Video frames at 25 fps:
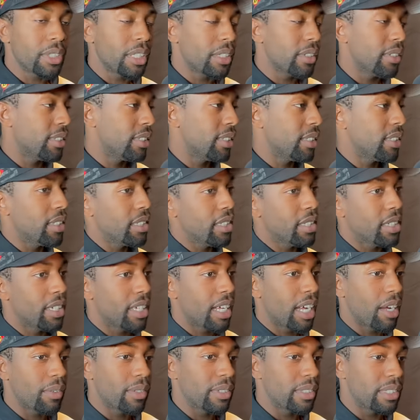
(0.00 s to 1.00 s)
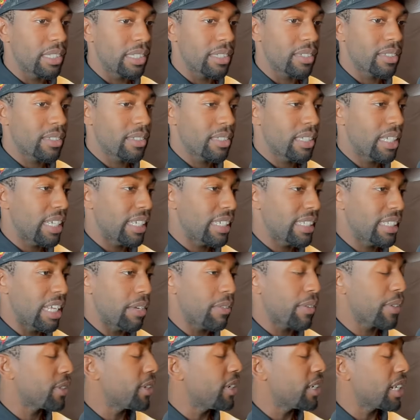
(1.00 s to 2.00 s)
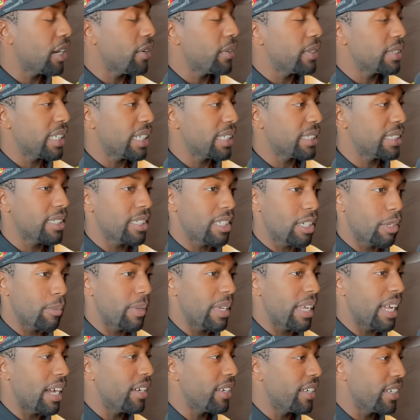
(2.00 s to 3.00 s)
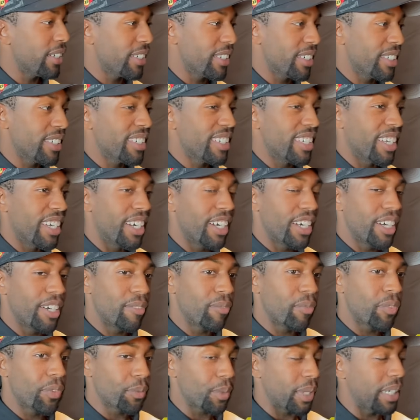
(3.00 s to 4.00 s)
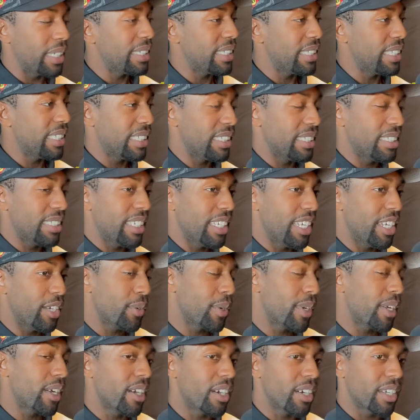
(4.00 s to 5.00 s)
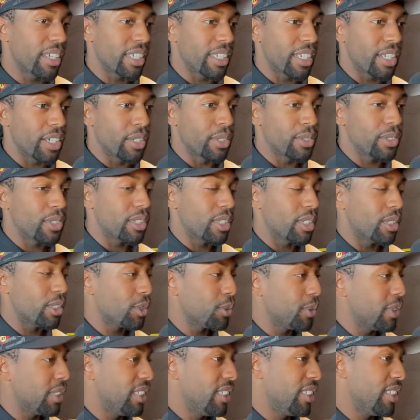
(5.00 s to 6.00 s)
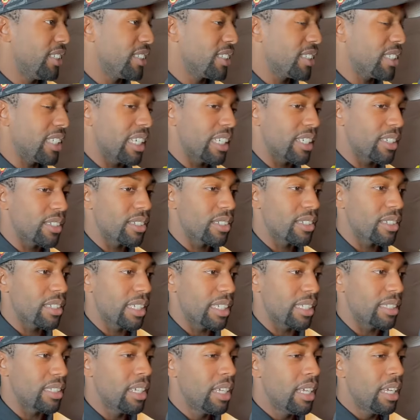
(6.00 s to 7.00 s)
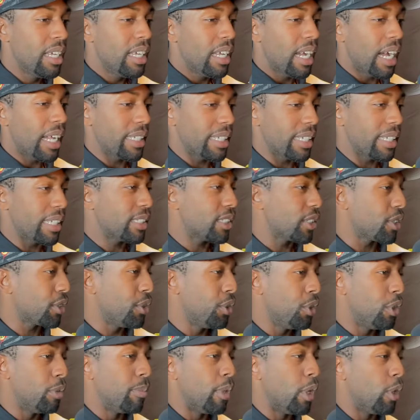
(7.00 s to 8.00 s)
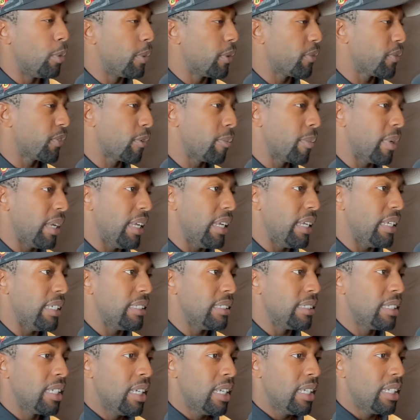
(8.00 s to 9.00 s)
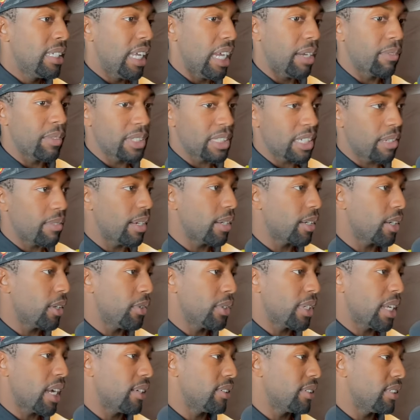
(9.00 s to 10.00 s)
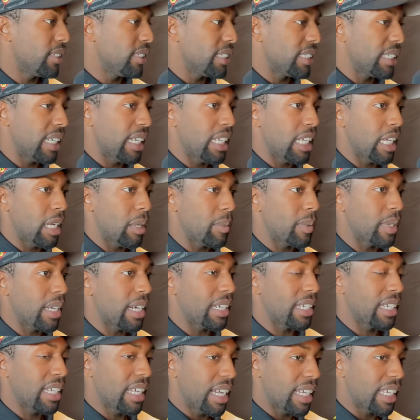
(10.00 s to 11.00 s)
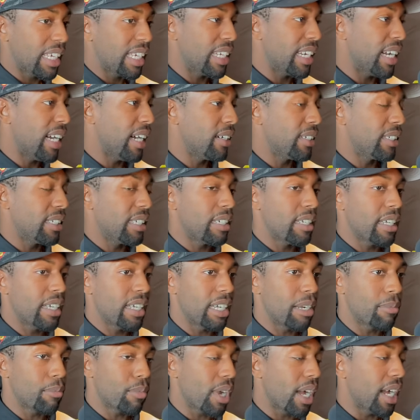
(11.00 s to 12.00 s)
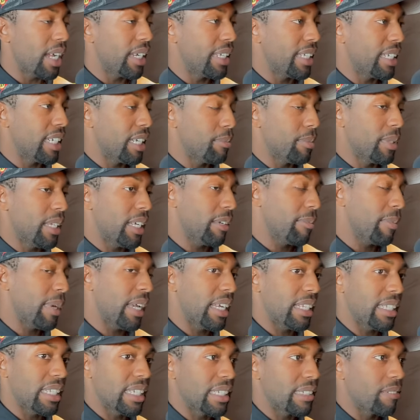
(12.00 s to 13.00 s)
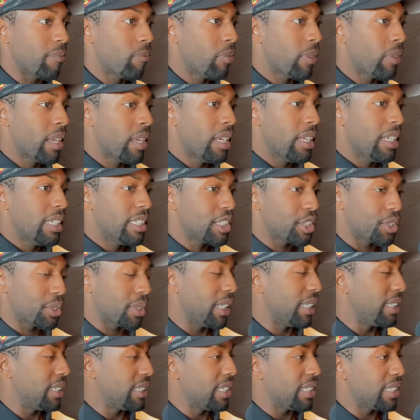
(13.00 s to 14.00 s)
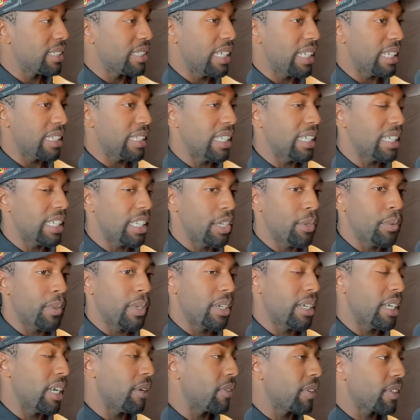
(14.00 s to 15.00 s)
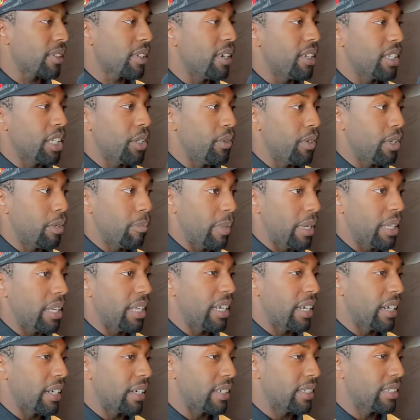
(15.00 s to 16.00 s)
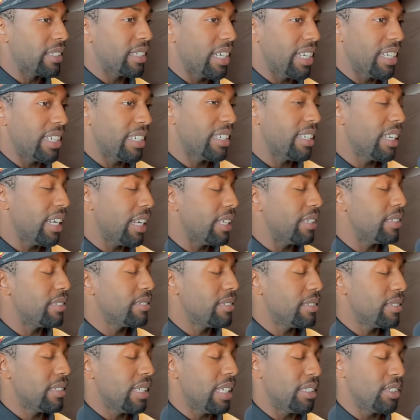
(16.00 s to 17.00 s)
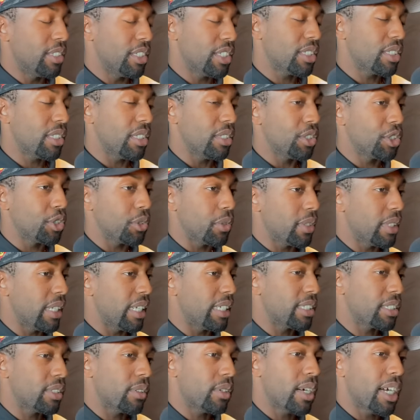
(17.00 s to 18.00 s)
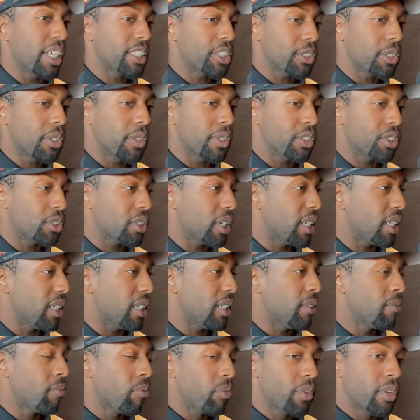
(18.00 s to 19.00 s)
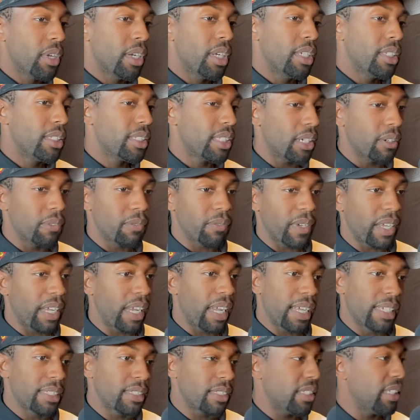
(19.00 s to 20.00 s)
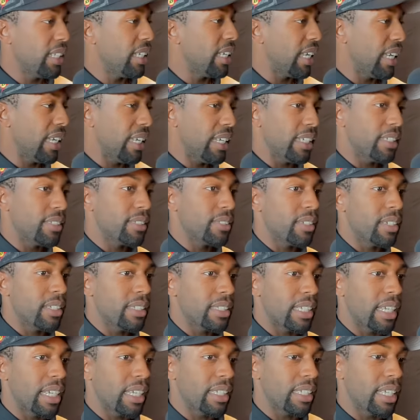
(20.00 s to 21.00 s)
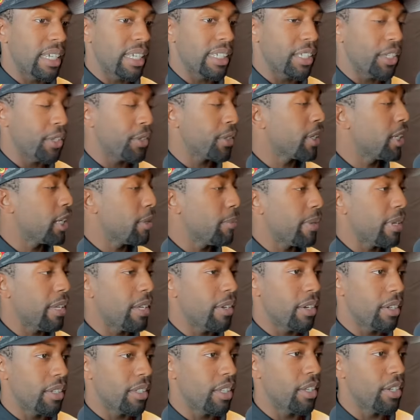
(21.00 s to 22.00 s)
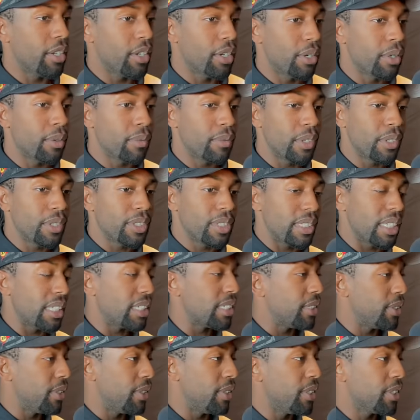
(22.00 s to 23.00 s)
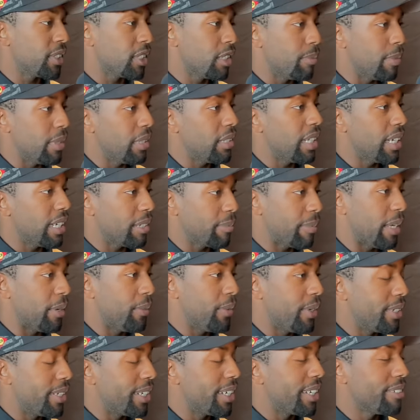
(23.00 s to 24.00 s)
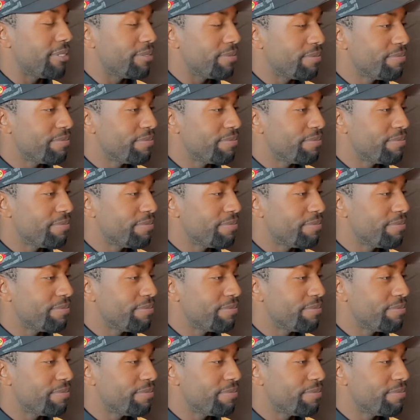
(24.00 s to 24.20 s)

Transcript: I was literally, like, never thought I was actually going to be out here racing. And here we are, you know, so 20 years later. And I think it's a cool moment for me every time I go down to the stadium and I get out and I'm riding and I'm like, man, like, it's crazy to think, like, you would have never thought you would have been here and just enjoy that. So I always try to tell fans, any kids or anything, like, you're going to be, you know, if you stick to it, you're going to be like me one day.